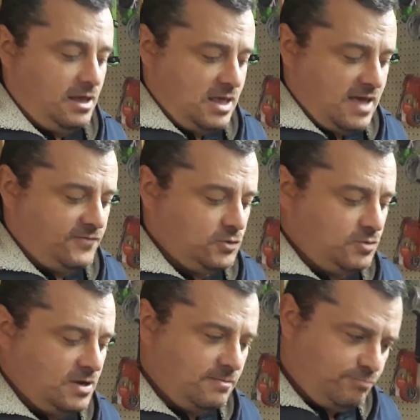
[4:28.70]
If you
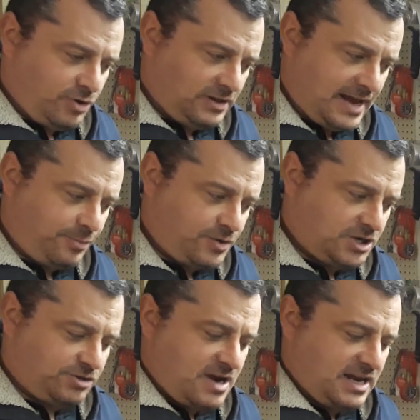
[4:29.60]
put a lot of
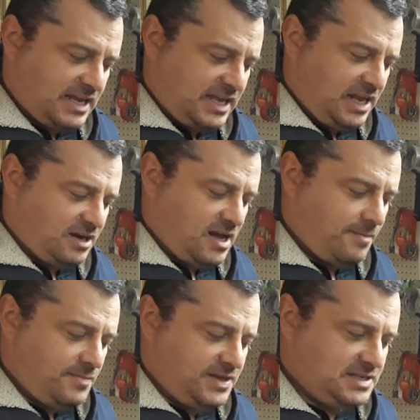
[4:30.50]
pressure on it, heat it
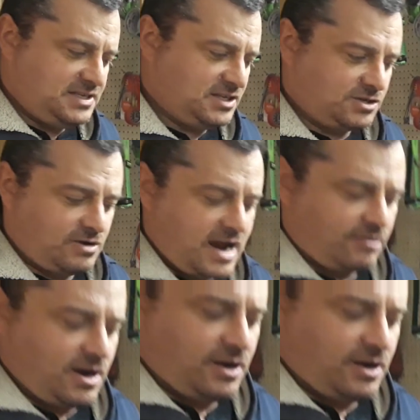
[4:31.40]
up, these things crack right